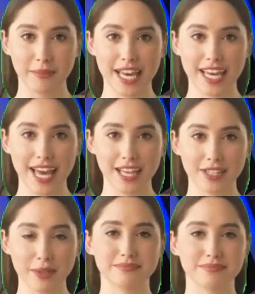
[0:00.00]
of all the
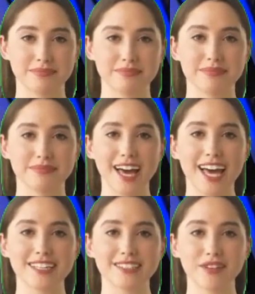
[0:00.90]
action, shopping
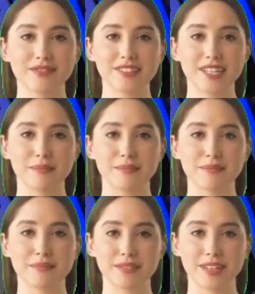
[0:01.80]
availability and the
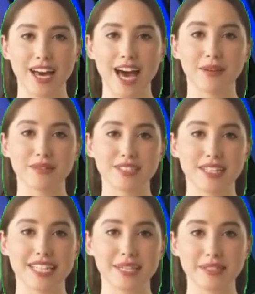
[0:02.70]
best management
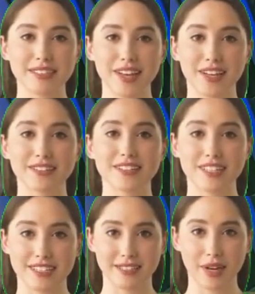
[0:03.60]
team and staff you ever
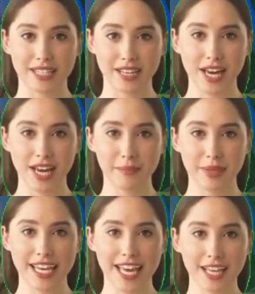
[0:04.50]
can meet.
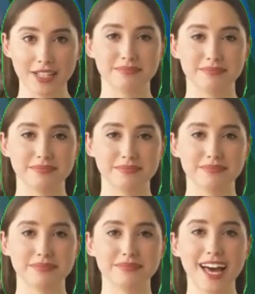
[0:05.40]
Rocco perfect
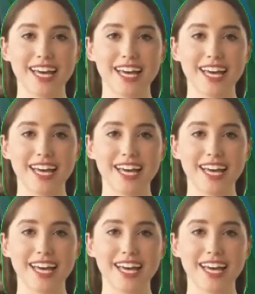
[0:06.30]
gentleman.